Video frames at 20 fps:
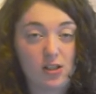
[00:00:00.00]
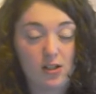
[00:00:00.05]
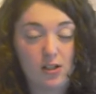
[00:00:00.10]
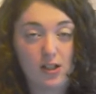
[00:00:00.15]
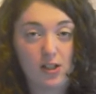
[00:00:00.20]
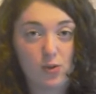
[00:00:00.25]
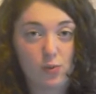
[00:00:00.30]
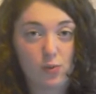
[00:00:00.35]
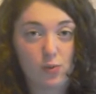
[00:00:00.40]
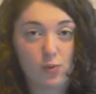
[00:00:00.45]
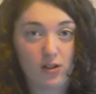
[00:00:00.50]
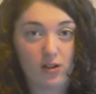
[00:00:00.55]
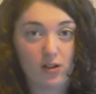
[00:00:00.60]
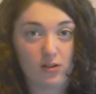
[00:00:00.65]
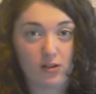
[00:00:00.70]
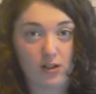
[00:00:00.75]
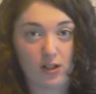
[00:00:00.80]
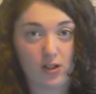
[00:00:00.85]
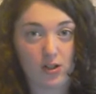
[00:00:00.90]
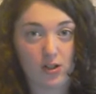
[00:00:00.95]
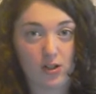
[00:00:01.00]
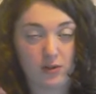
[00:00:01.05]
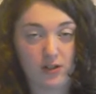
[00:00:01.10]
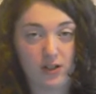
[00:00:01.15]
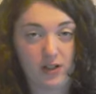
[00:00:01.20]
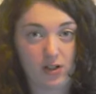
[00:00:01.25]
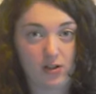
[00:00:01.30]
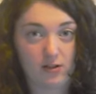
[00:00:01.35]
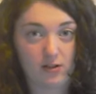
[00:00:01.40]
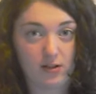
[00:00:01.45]
It's one of those things where
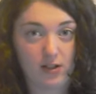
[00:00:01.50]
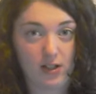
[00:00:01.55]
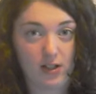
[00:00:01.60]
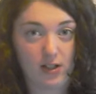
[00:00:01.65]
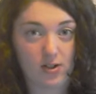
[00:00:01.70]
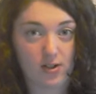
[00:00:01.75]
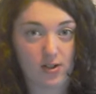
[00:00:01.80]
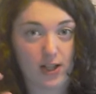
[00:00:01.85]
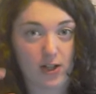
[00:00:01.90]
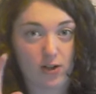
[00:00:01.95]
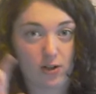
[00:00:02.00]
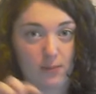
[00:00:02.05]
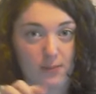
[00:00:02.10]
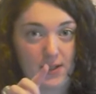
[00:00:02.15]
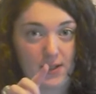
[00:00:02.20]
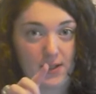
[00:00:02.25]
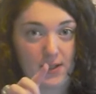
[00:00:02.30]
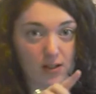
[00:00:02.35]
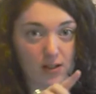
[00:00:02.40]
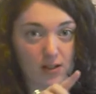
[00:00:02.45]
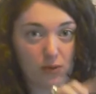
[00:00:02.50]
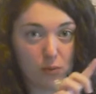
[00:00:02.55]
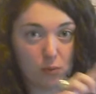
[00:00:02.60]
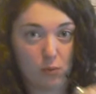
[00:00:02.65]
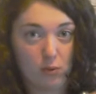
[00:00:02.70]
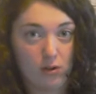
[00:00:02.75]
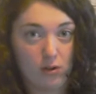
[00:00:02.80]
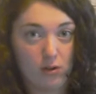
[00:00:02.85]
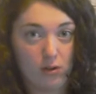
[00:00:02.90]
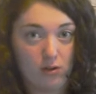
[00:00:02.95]
each letter means a different
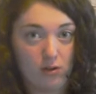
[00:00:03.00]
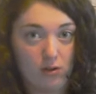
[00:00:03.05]
word.